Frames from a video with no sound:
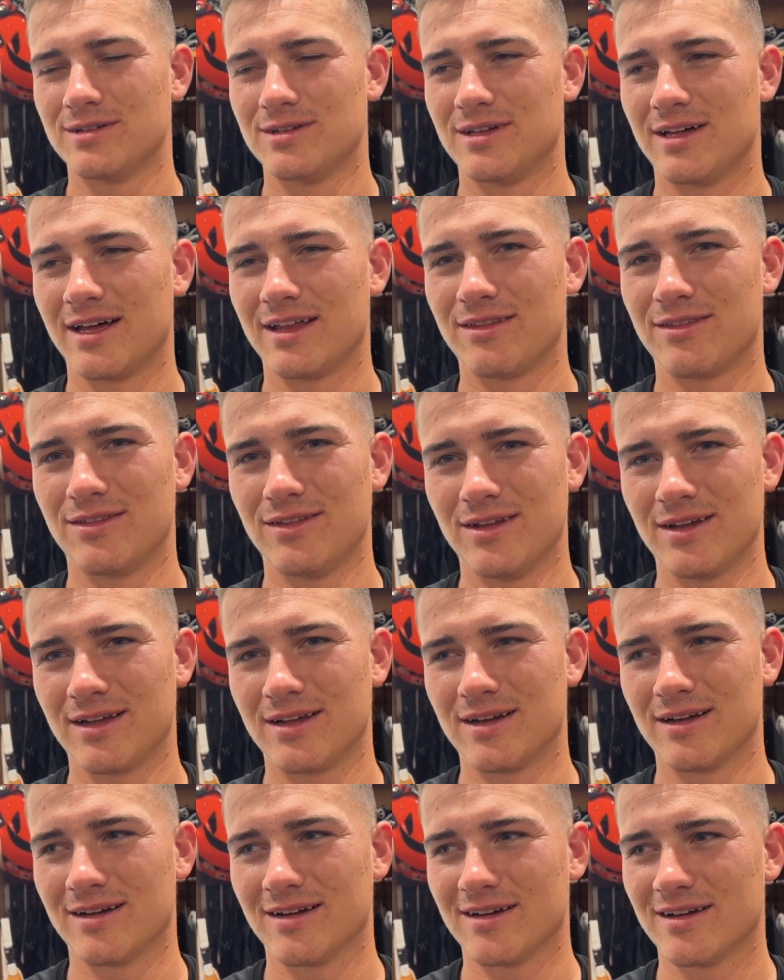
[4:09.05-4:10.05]
I
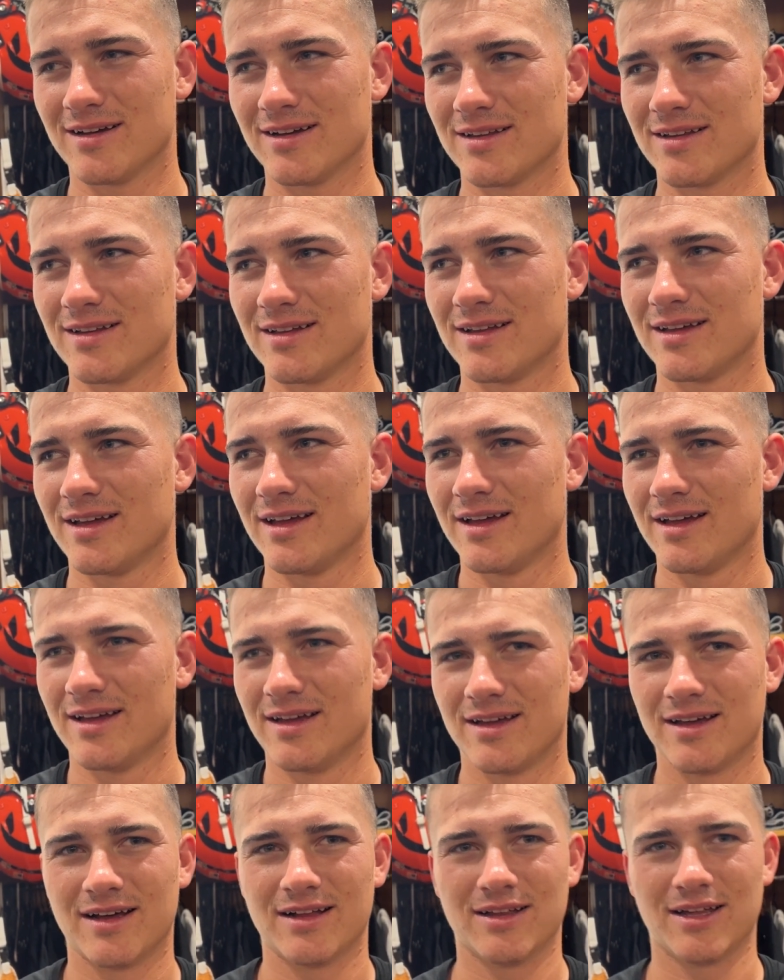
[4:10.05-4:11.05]
think a
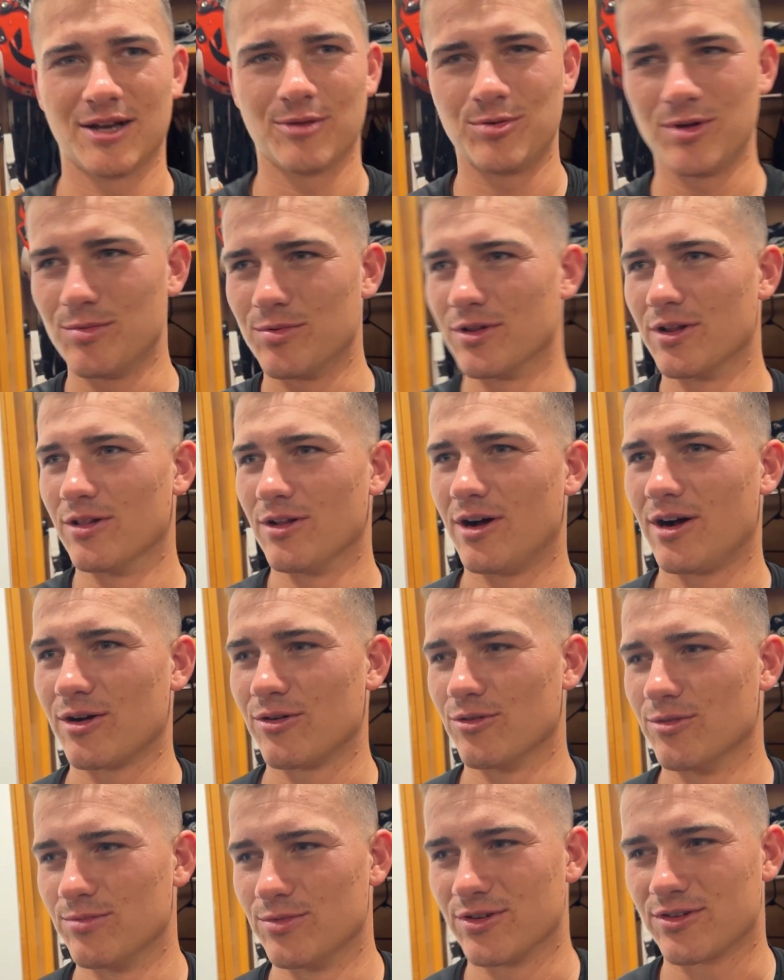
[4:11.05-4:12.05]
lot of people in the
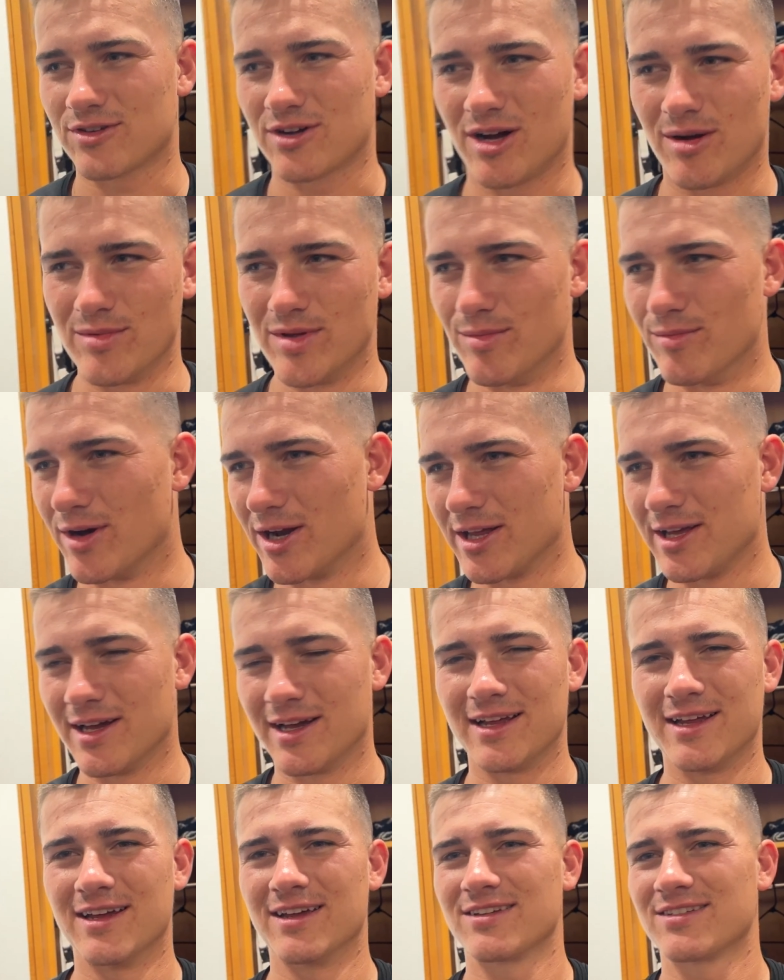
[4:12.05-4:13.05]
locker room just call me Money,
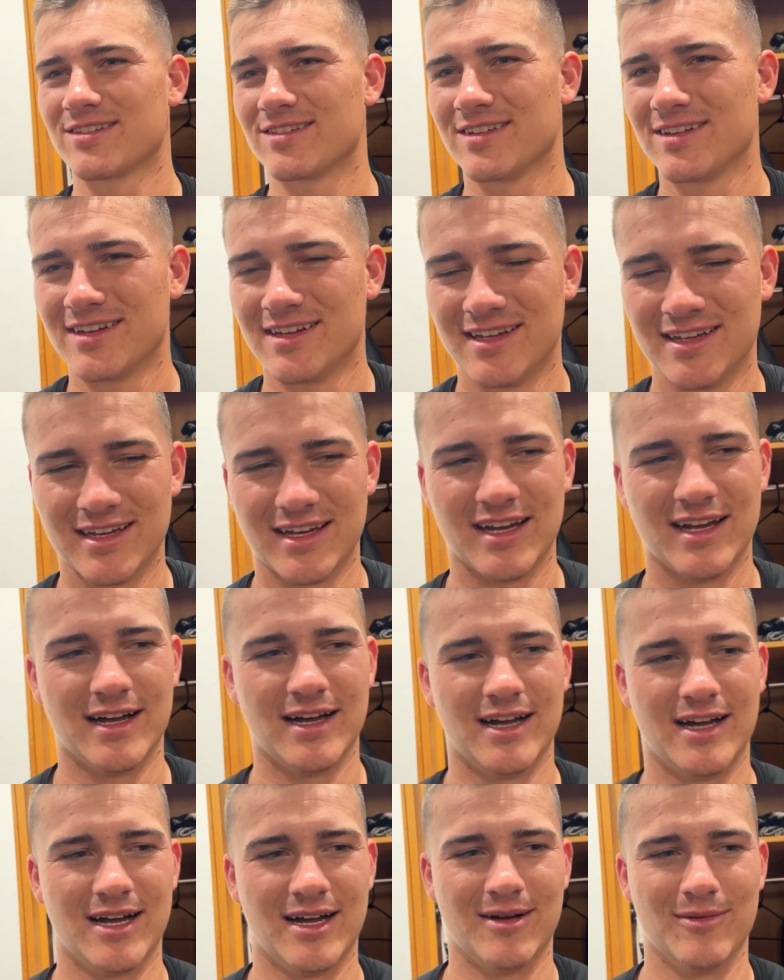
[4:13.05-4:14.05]
I guess,
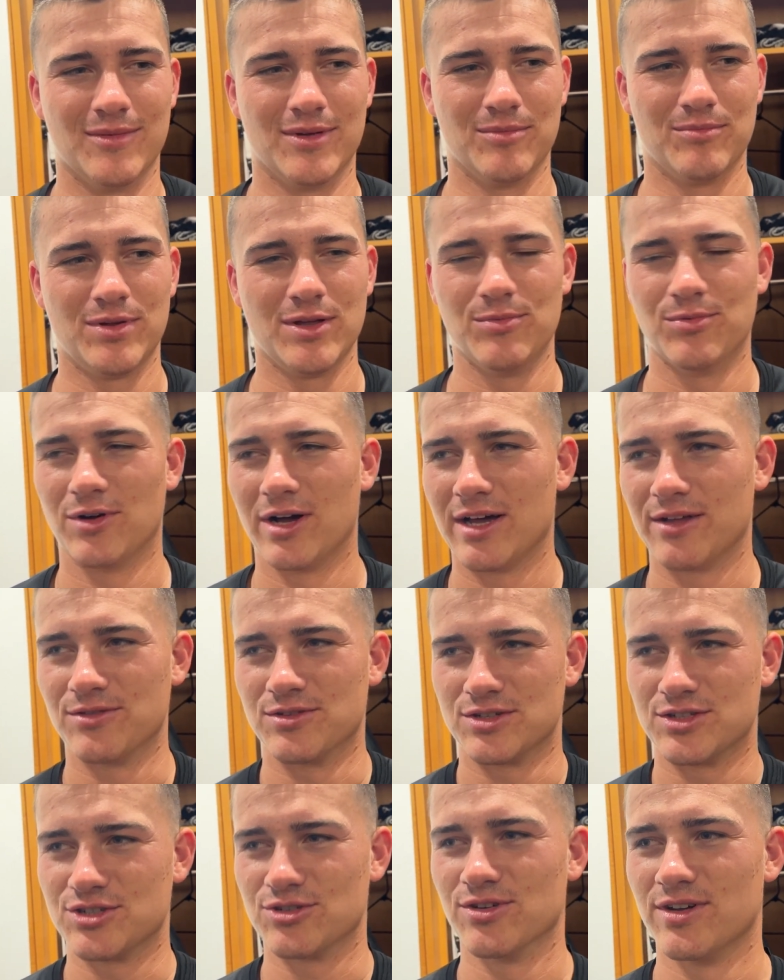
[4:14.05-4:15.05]
and people out in
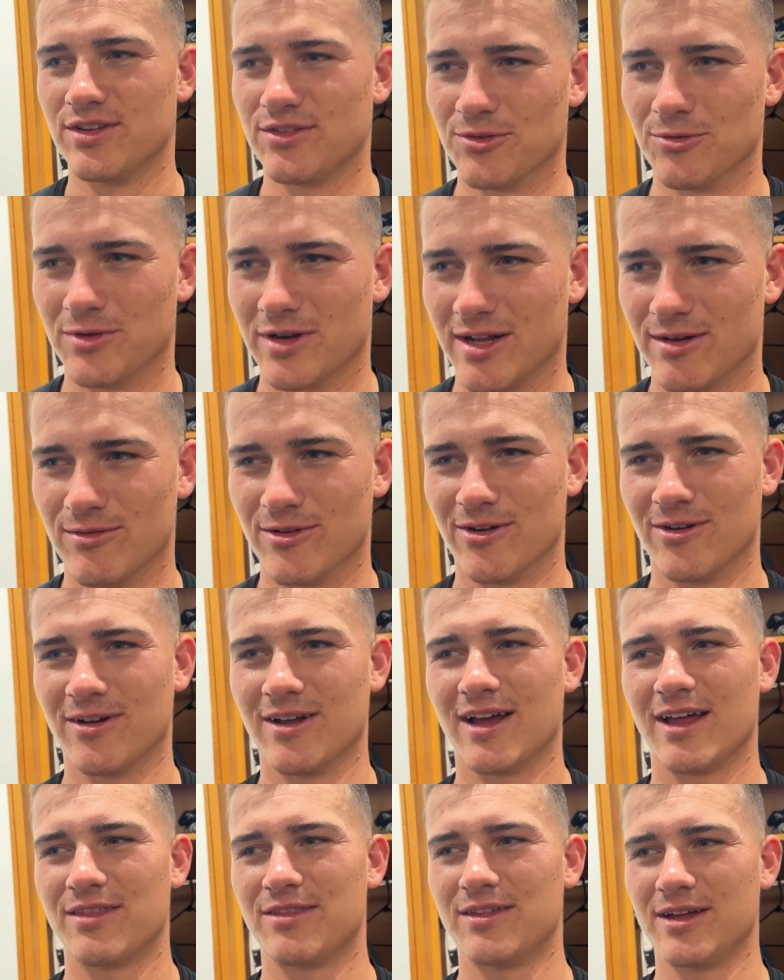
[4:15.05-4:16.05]
the streets or whatever.
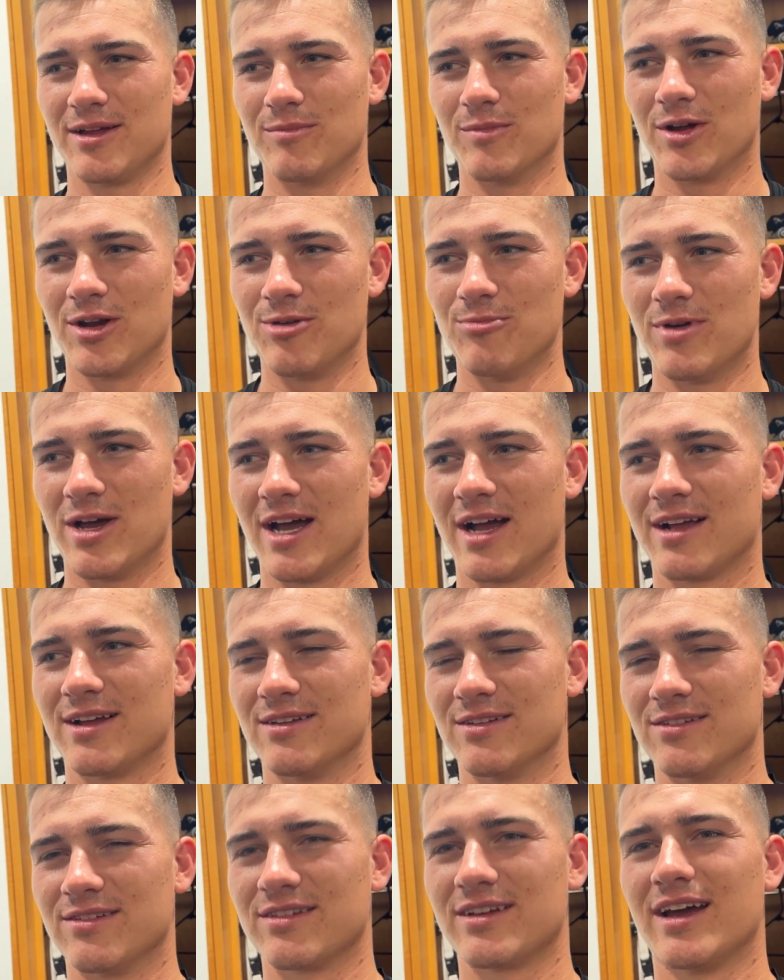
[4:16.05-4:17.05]
I think Money Mac
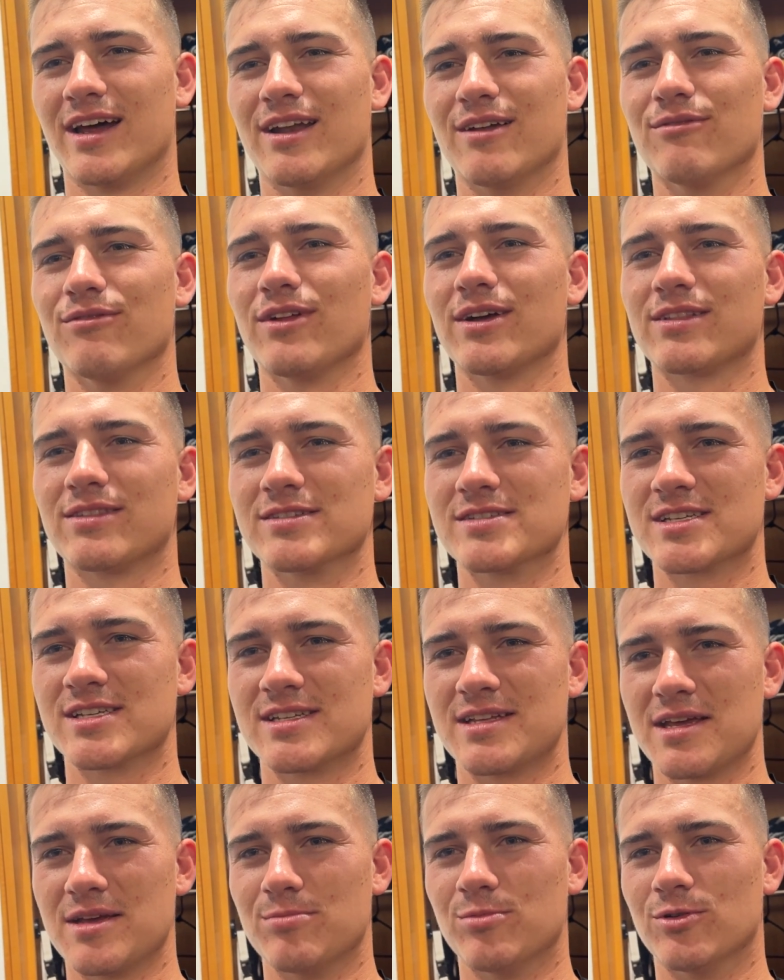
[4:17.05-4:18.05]
is kind of like the
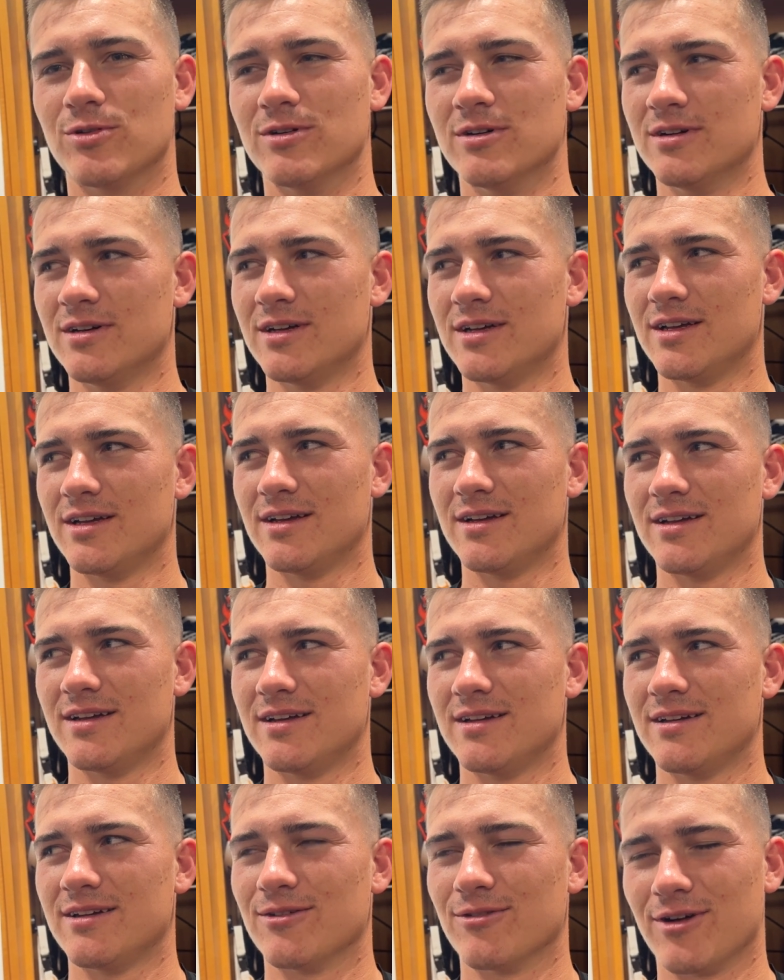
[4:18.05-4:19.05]
staple
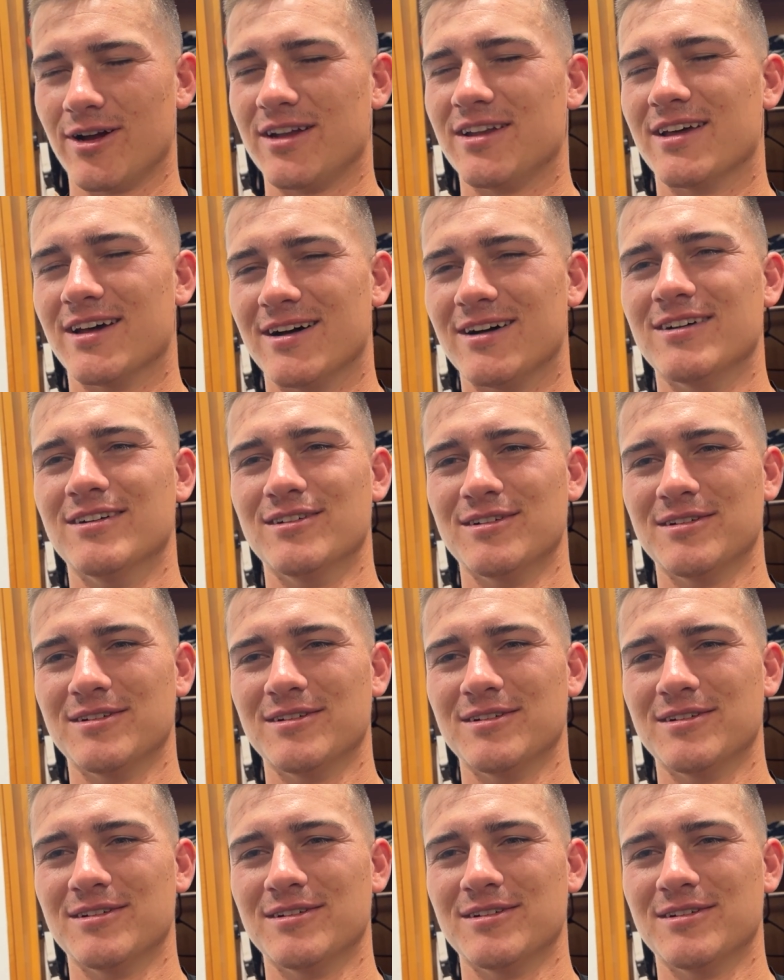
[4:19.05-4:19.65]
right now.